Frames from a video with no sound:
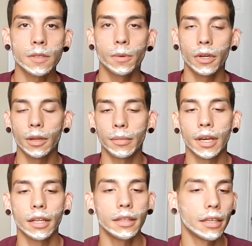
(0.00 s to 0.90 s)
this point, I'm
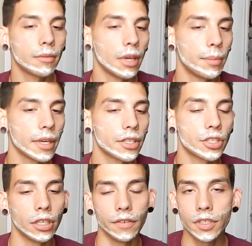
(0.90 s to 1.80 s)
kind of thinking maybe I
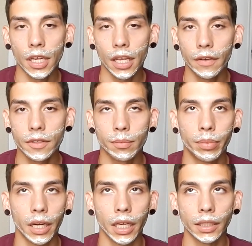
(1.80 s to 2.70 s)
should have shaved,
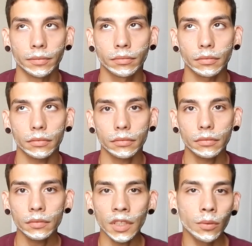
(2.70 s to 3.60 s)
but
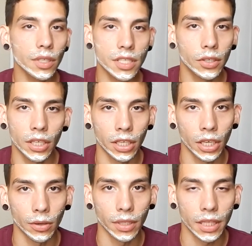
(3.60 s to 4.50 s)
we're still gonna
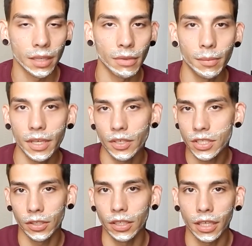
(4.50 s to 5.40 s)
go with it. Maybe I'll
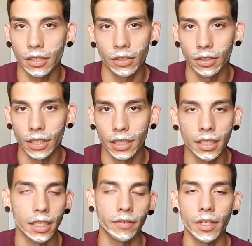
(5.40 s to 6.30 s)
still look like a girl at
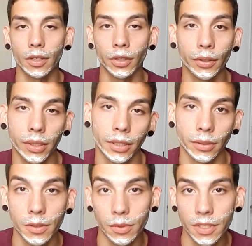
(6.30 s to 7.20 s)
the end of it. Who
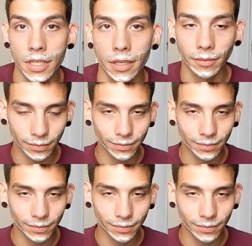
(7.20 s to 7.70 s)
knows? We'll see.